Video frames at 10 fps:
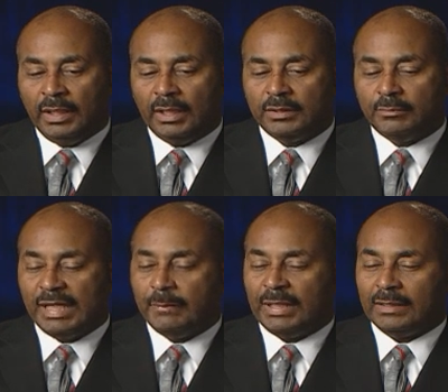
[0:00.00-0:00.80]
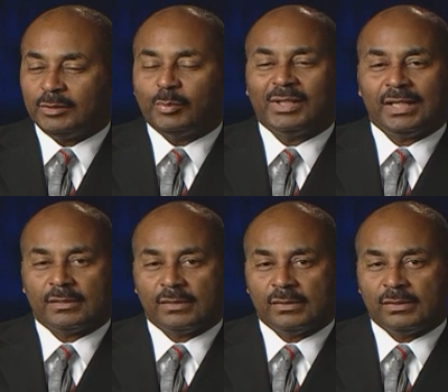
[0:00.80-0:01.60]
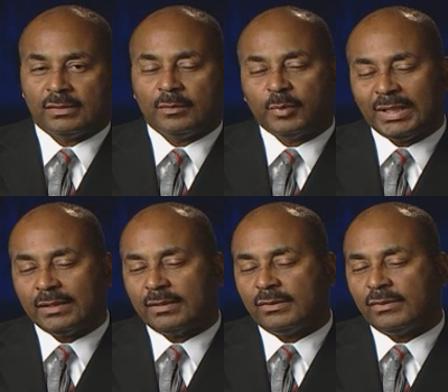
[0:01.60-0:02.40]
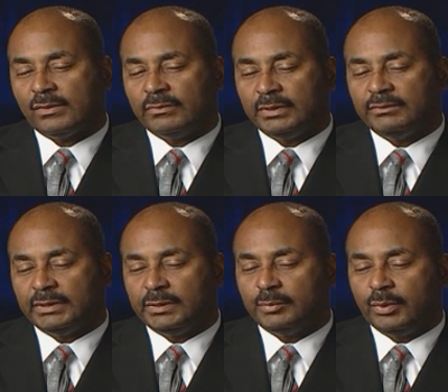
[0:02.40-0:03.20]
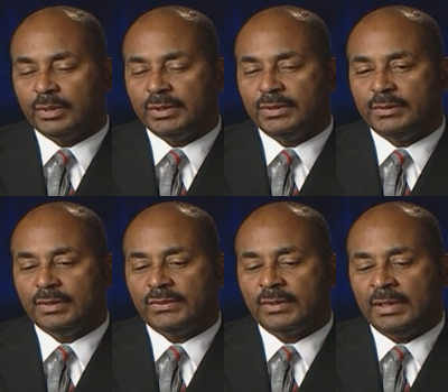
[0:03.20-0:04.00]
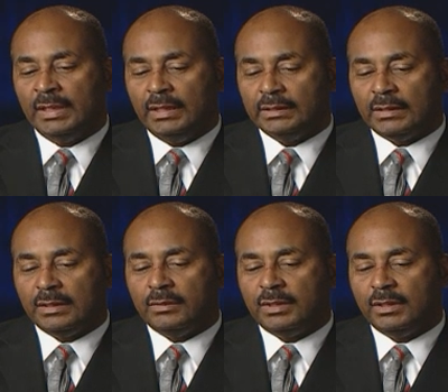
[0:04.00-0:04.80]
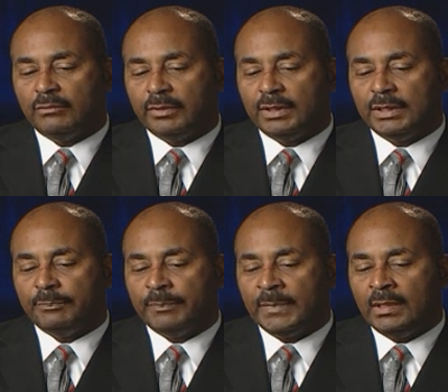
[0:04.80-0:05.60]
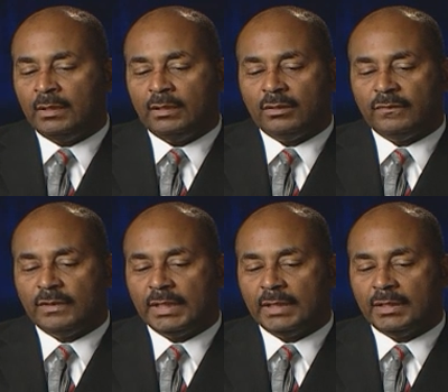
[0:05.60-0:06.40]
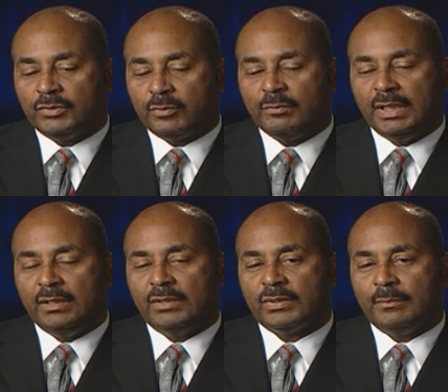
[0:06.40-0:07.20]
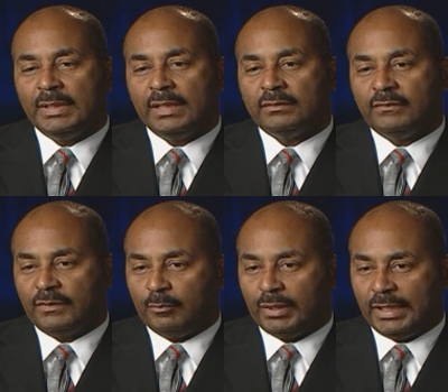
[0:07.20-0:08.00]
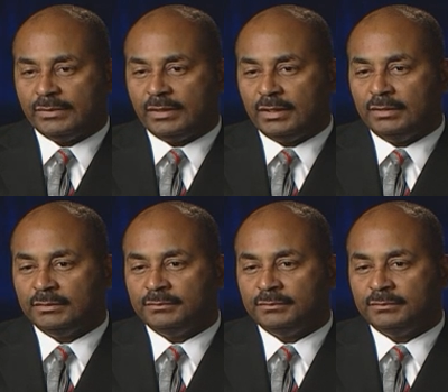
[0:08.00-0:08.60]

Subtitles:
and to map out the processes. And the processes are really, really important to us. In the DoD arena, you've got a tremendous amount of complexity,